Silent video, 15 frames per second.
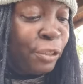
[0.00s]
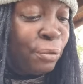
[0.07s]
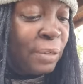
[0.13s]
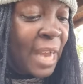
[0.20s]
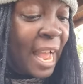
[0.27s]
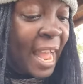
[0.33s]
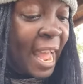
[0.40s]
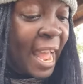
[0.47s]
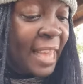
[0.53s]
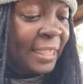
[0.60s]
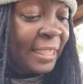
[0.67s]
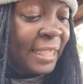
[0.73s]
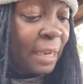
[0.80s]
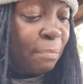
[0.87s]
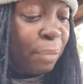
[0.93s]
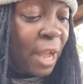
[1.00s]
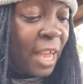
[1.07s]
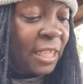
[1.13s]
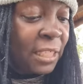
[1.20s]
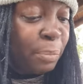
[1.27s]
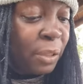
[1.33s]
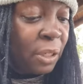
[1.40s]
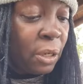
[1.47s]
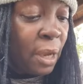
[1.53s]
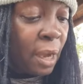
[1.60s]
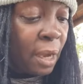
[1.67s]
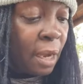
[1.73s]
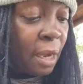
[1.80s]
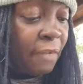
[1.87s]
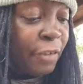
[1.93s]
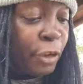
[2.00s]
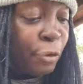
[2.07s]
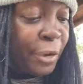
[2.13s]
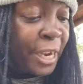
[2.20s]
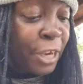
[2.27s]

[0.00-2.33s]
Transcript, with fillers: Do not ask the impossible of your